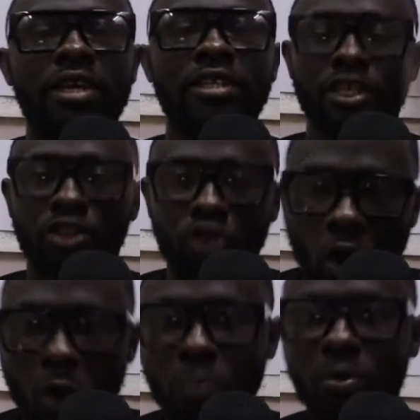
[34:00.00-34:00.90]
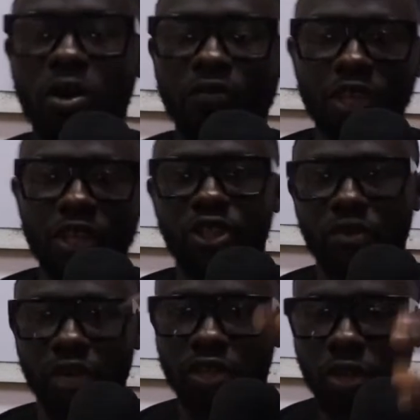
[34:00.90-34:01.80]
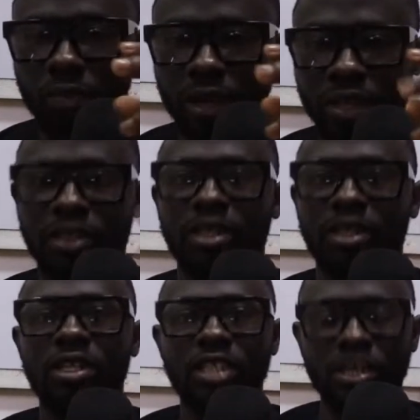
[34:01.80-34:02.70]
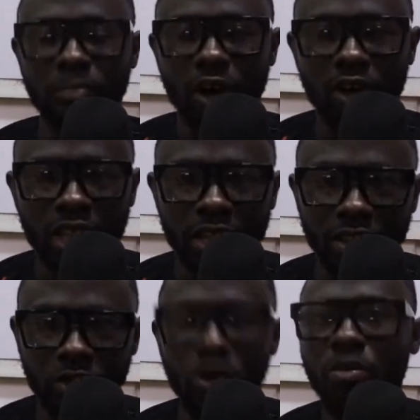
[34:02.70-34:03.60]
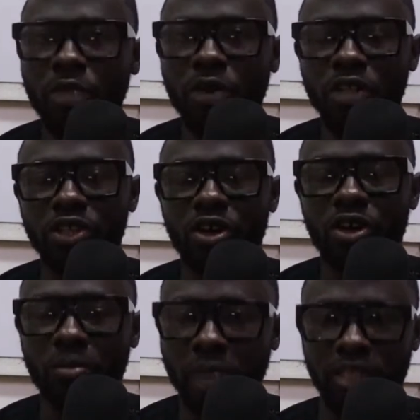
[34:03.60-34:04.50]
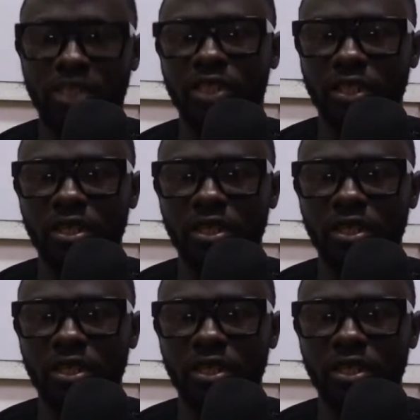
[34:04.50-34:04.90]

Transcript: the scope of each of the topics because there is going to be question on budgeting